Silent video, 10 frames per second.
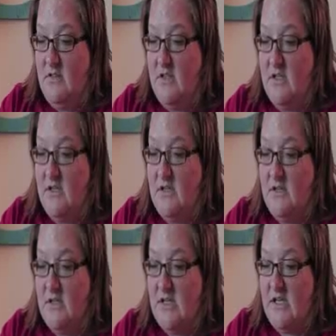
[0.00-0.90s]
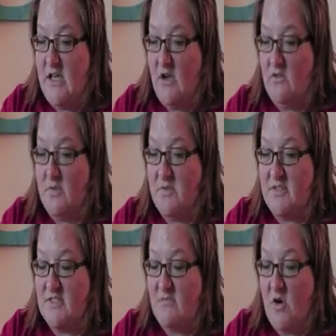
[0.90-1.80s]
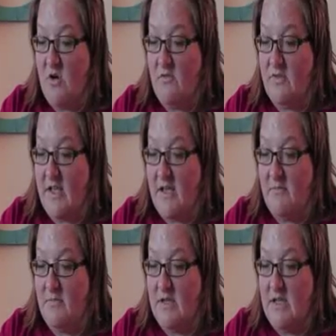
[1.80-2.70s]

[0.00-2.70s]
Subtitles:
Then he held up a small flame.